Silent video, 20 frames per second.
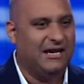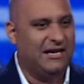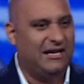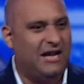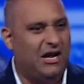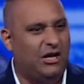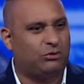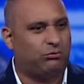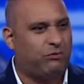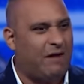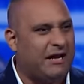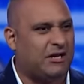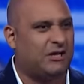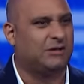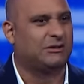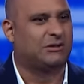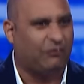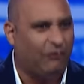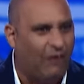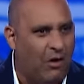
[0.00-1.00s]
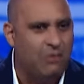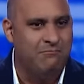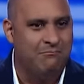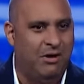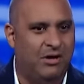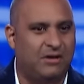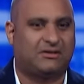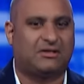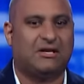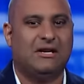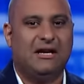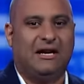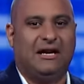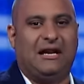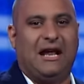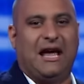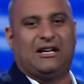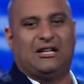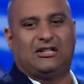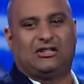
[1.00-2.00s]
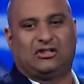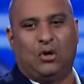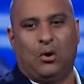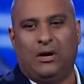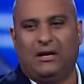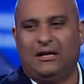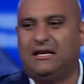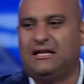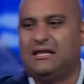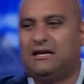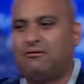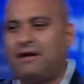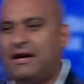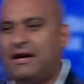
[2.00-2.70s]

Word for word: it held records, phone books, it had a doily that